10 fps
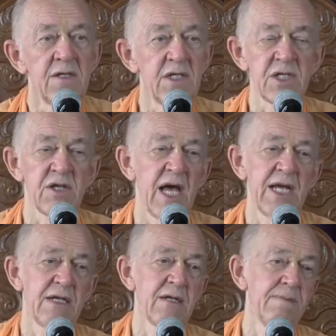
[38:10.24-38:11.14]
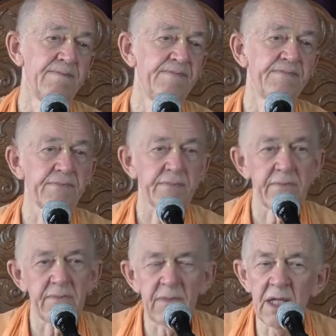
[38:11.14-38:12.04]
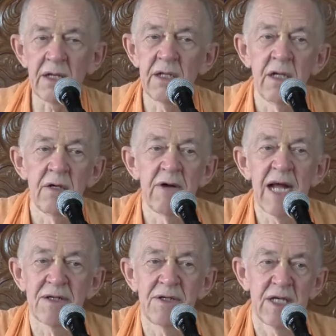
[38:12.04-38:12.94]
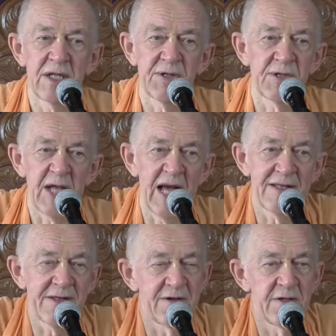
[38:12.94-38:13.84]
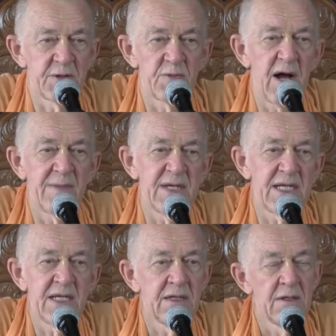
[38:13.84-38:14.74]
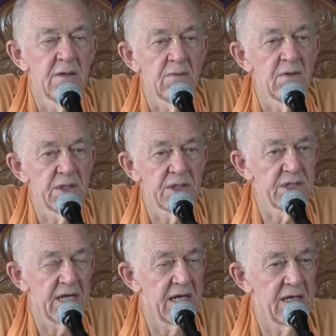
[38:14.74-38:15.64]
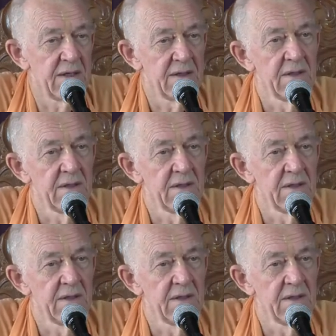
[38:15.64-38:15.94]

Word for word: Just like Raghunath Das Goswami was uh,